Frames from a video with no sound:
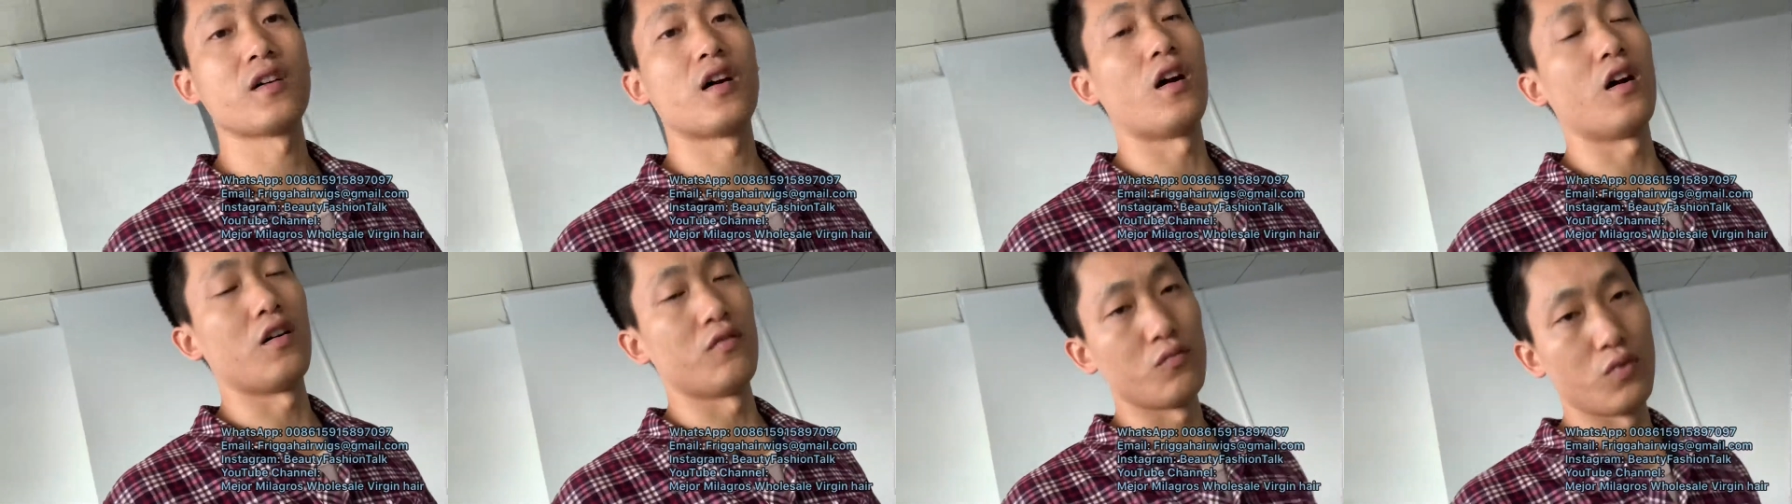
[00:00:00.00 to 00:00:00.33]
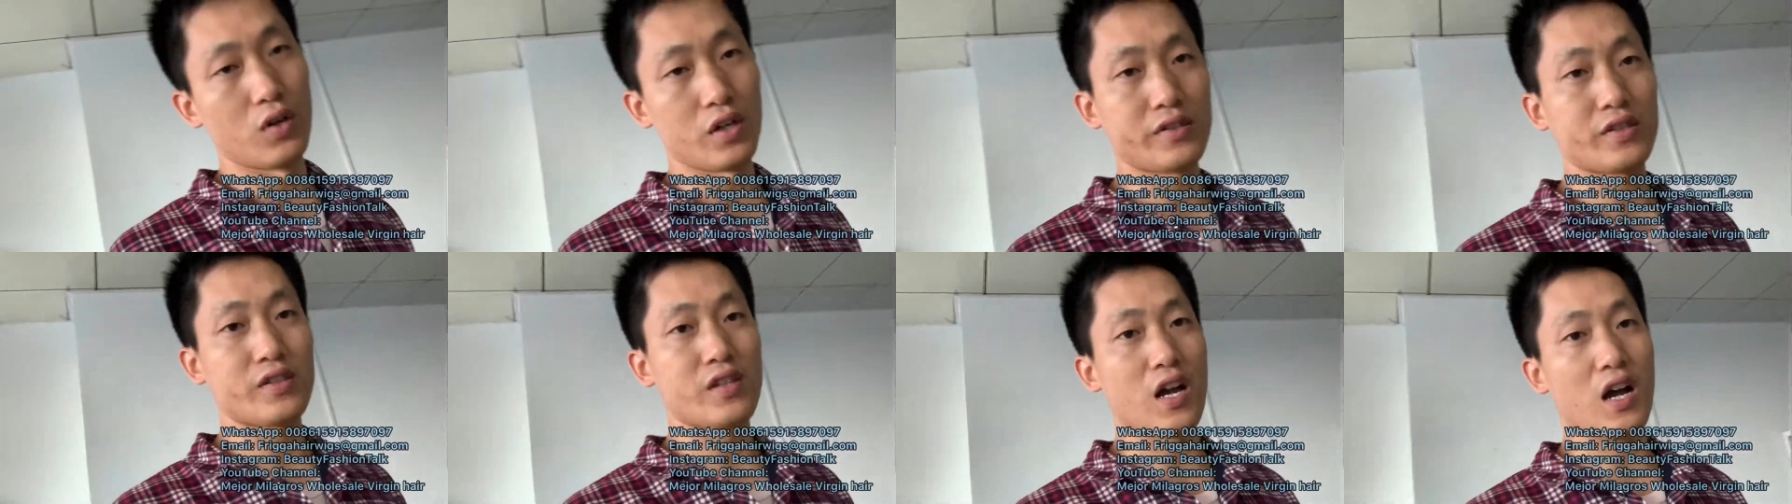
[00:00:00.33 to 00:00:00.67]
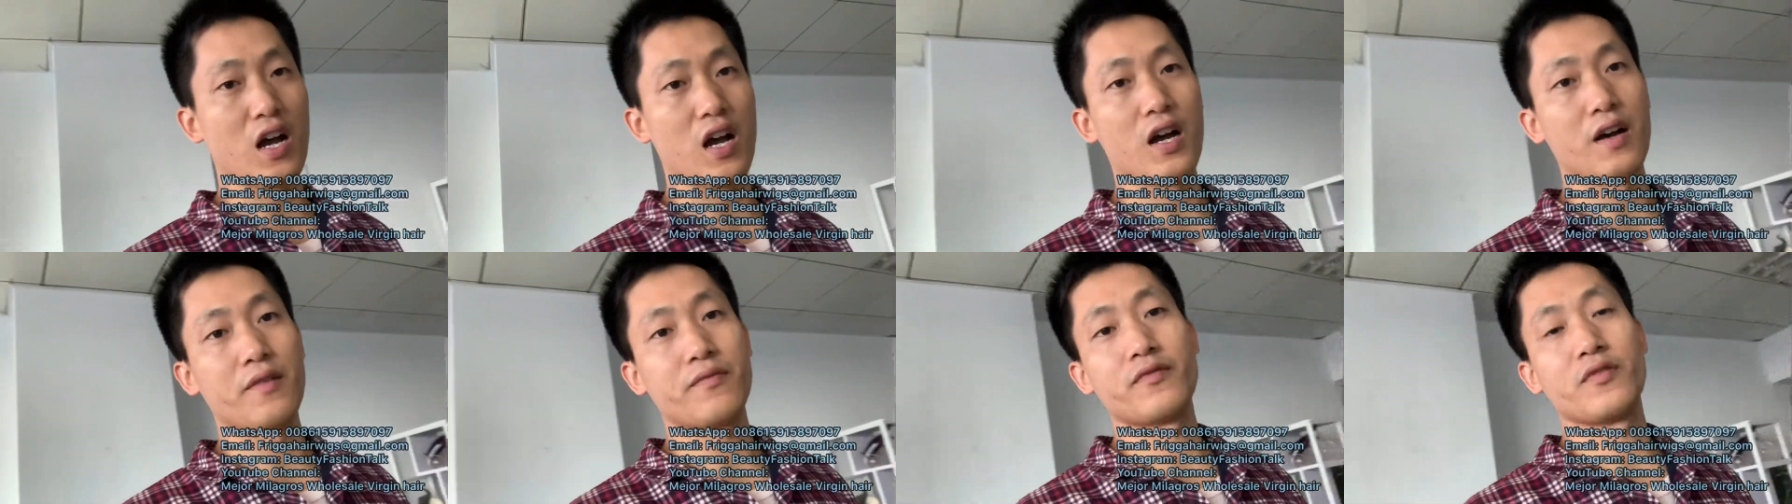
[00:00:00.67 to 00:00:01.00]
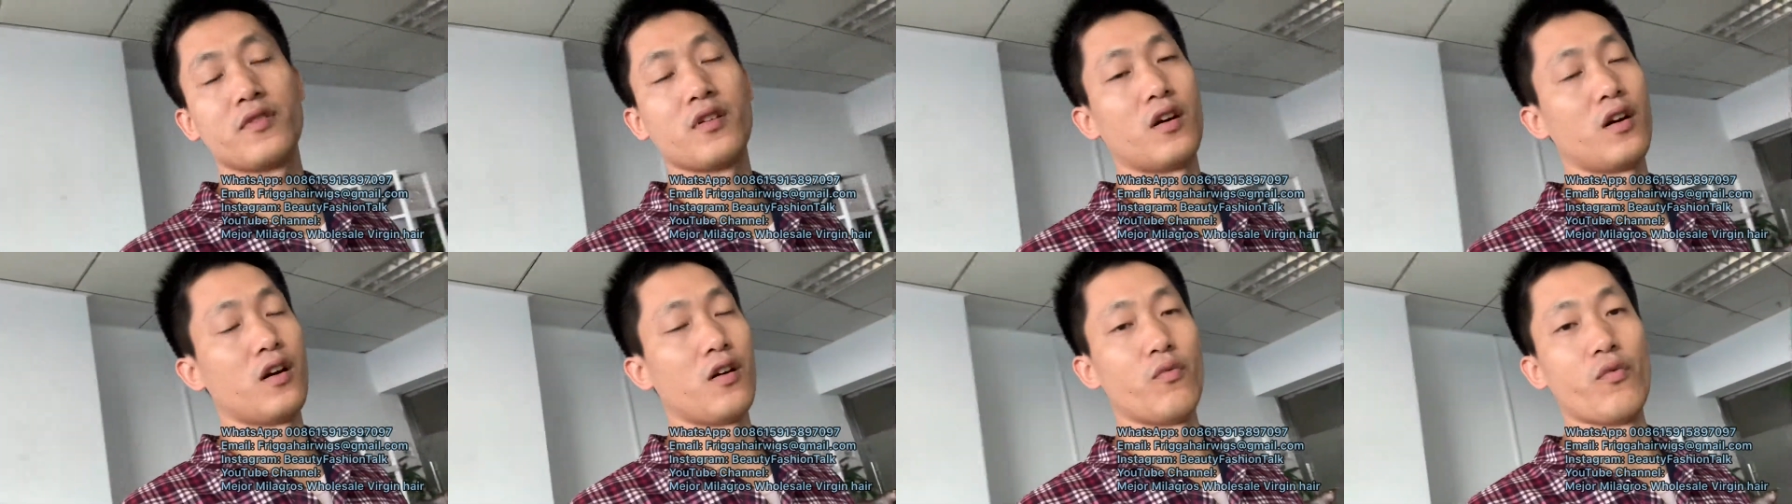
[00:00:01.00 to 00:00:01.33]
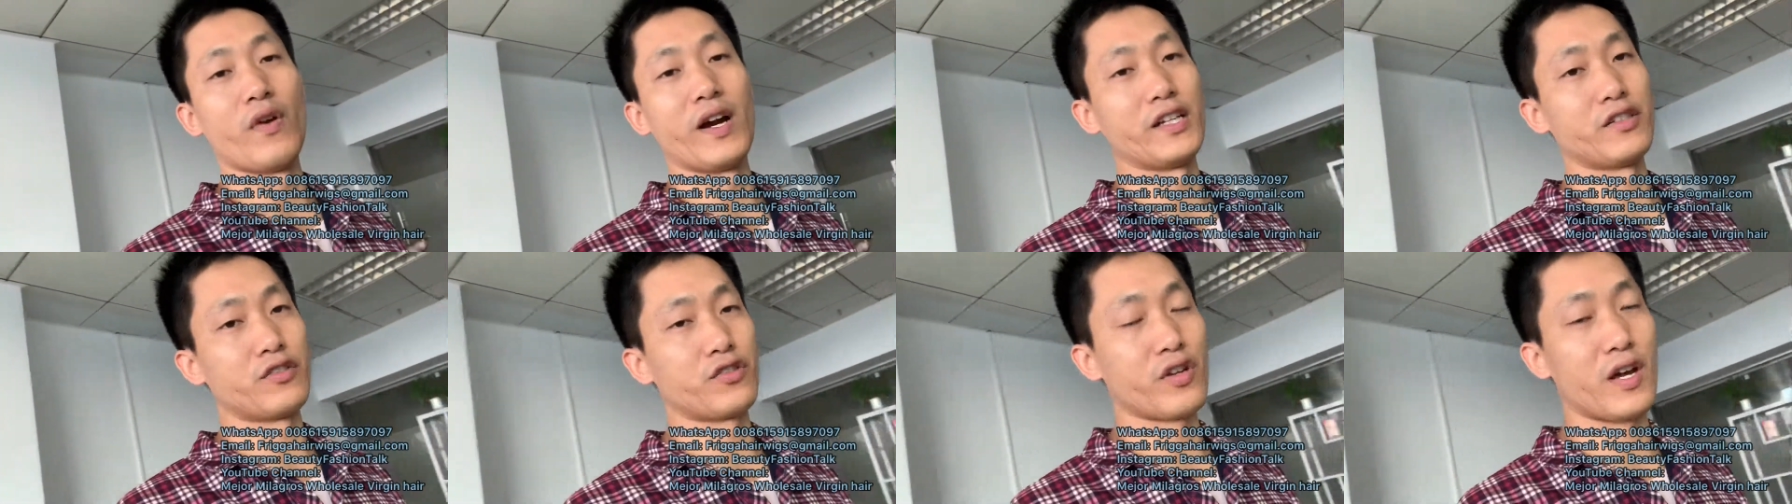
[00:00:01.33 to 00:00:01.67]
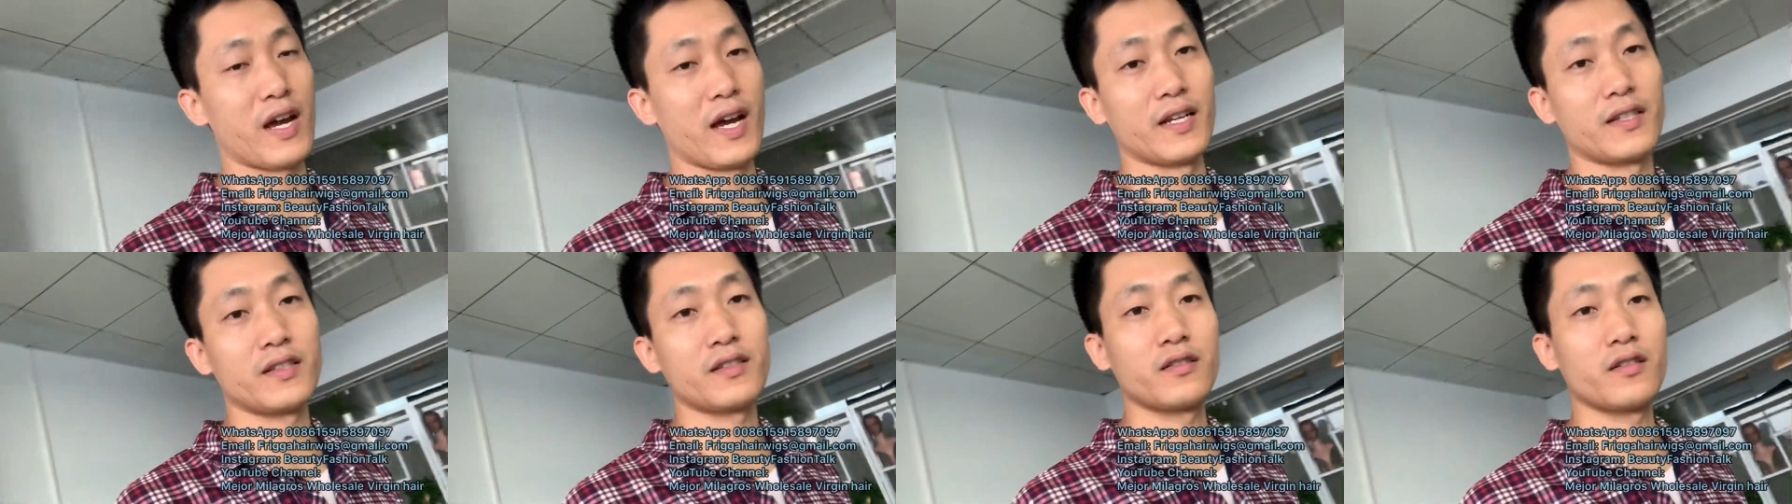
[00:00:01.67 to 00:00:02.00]
on WhatsApp or
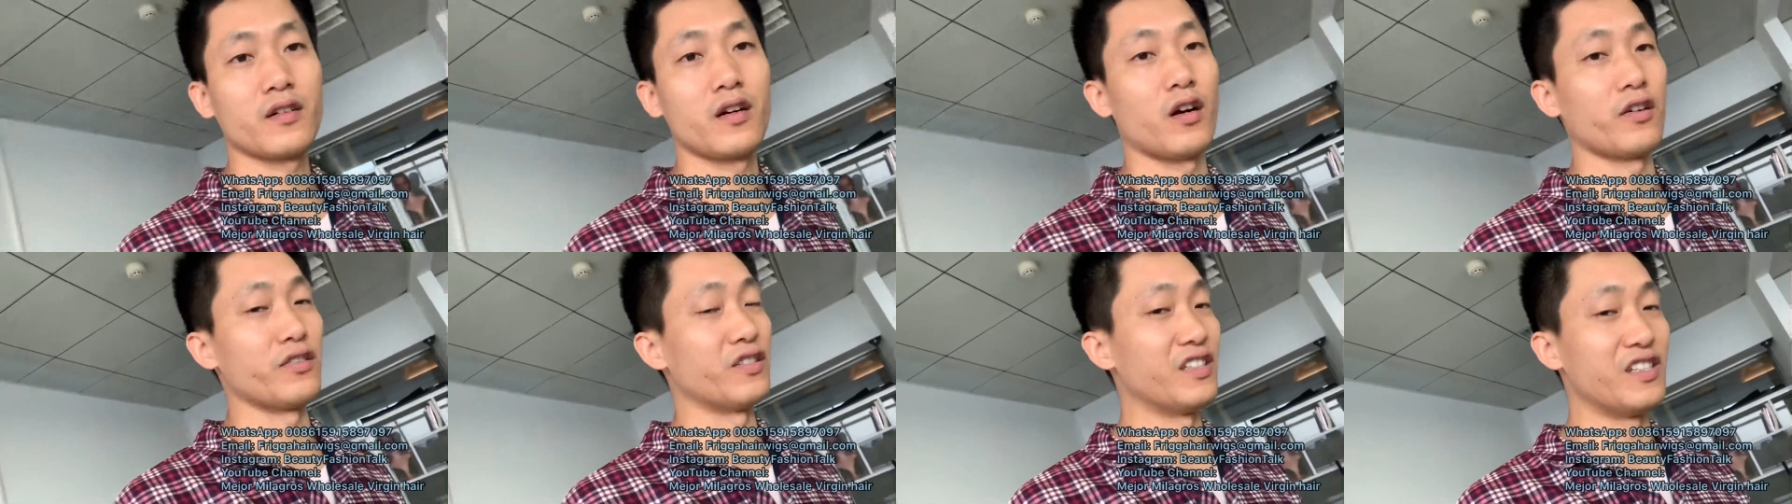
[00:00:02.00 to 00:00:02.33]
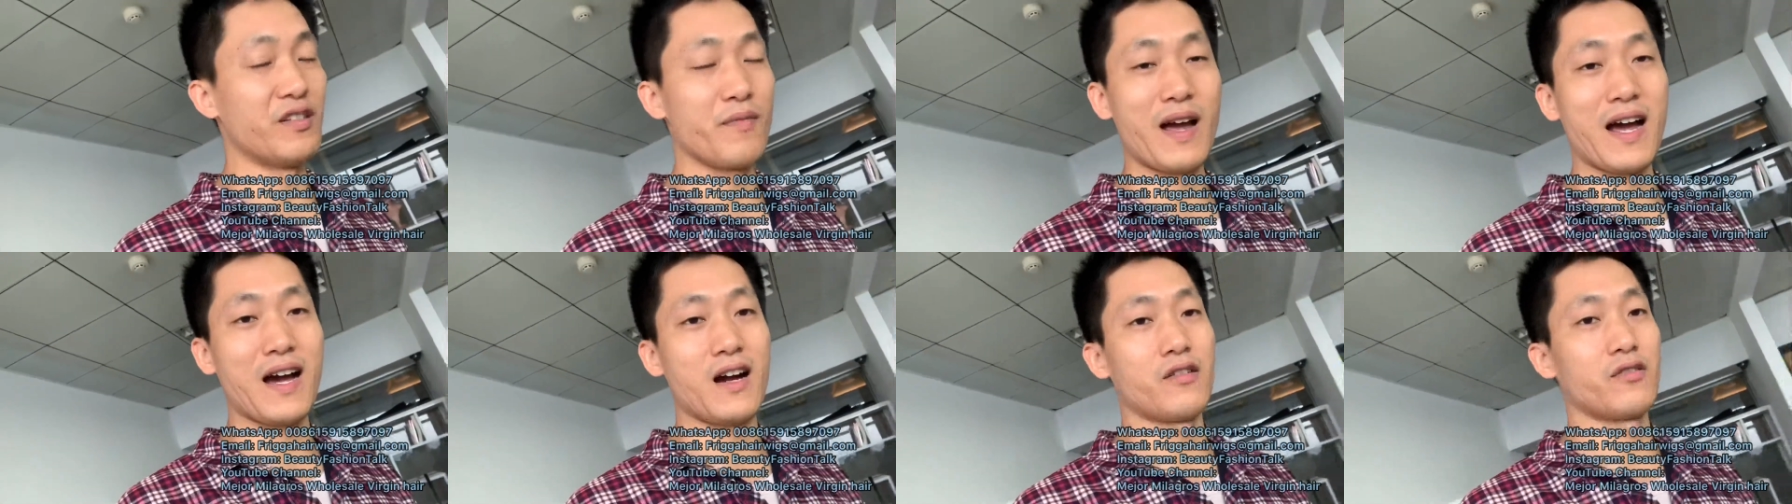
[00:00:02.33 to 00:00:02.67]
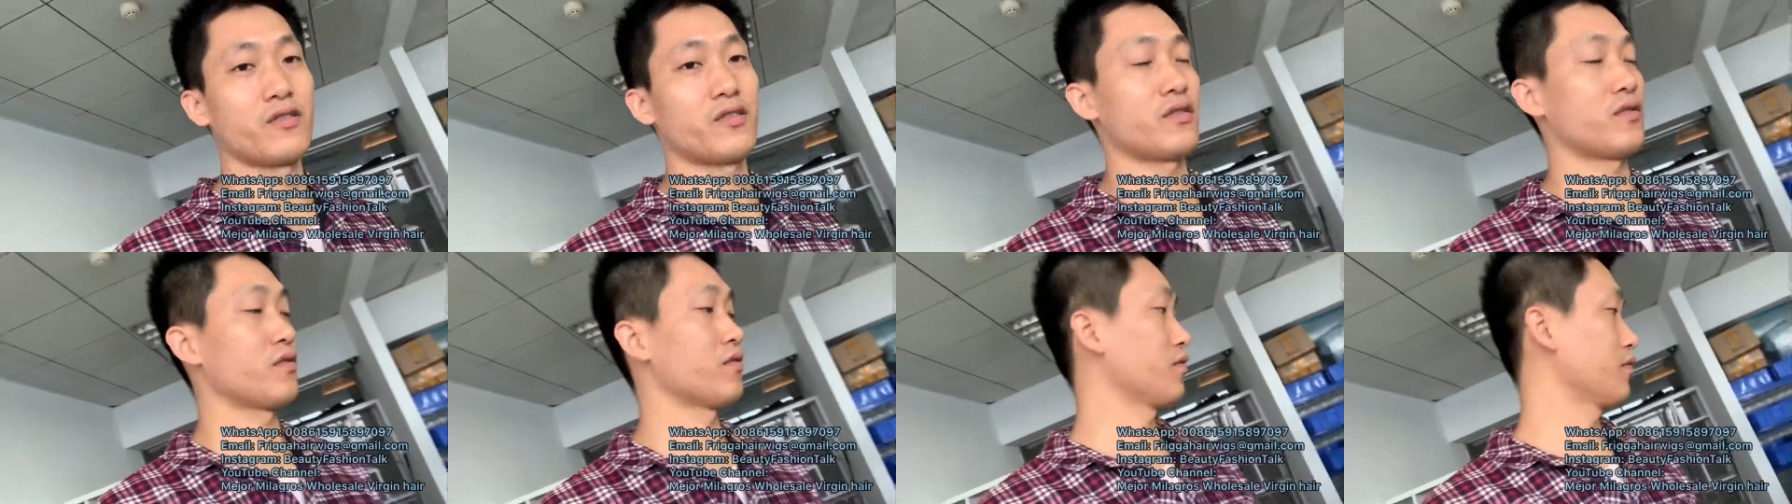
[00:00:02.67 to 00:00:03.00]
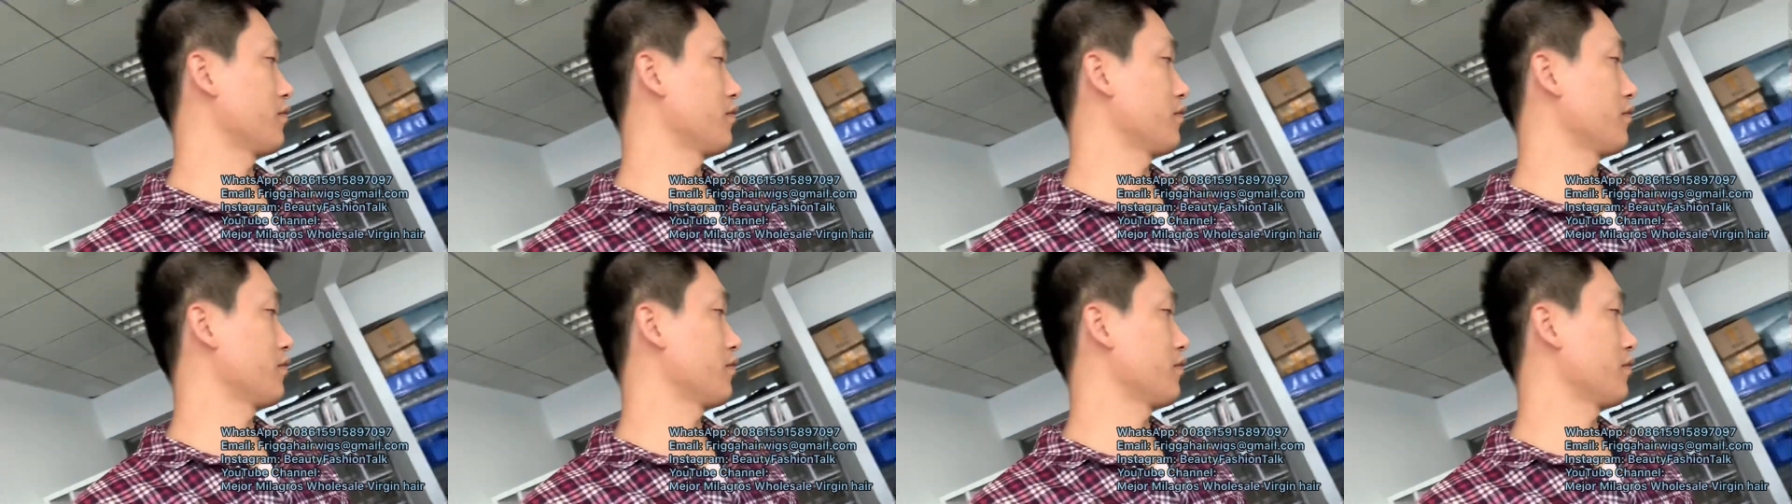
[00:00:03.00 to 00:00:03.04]
WeChat or emails.